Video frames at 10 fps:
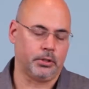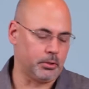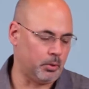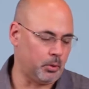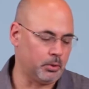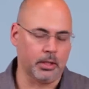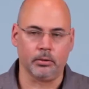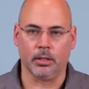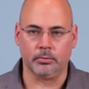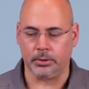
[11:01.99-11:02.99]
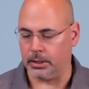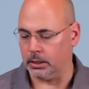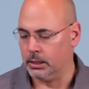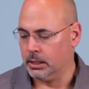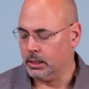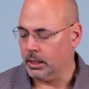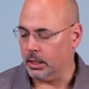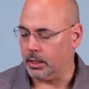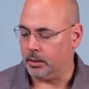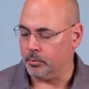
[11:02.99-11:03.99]
to a whole nother level here.
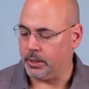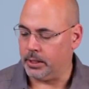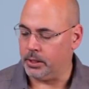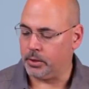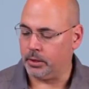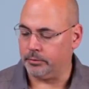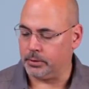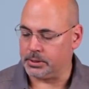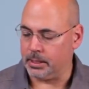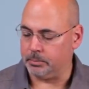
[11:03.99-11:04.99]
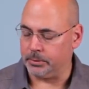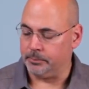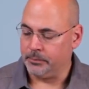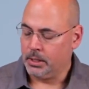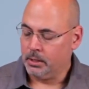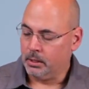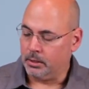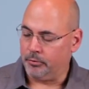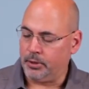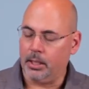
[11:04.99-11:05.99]
With Hedron, for example, the
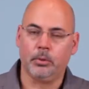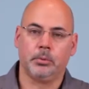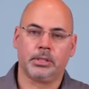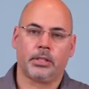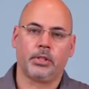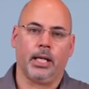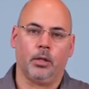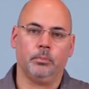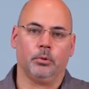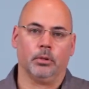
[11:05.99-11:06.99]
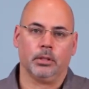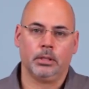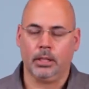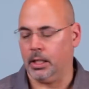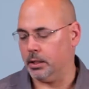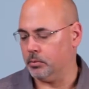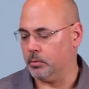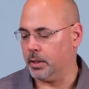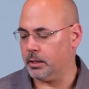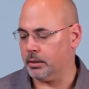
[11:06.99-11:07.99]
flywheel was actually outboard. And
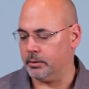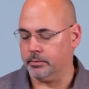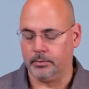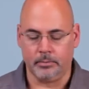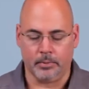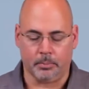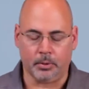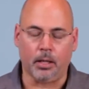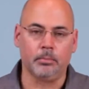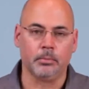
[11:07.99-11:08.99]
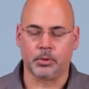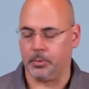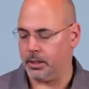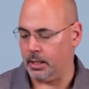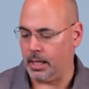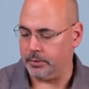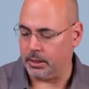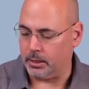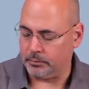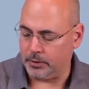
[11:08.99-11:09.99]
one of the problems with having
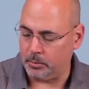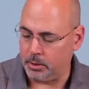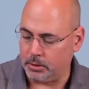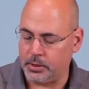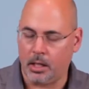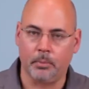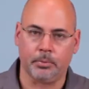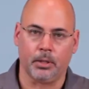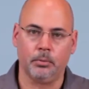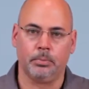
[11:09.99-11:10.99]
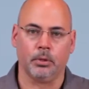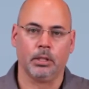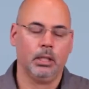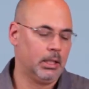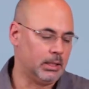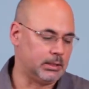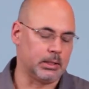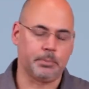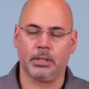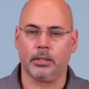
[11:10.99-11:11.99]
a flywheel on top or outboard is that it's
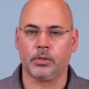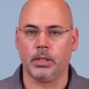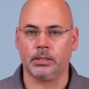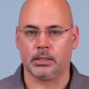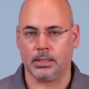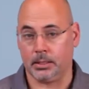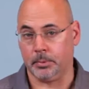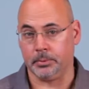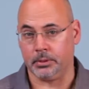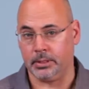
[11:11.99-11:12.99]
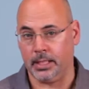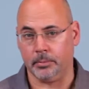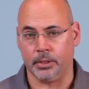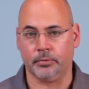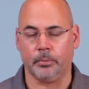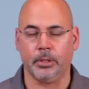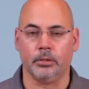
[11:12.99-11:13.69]
potentially susceptible to damage from either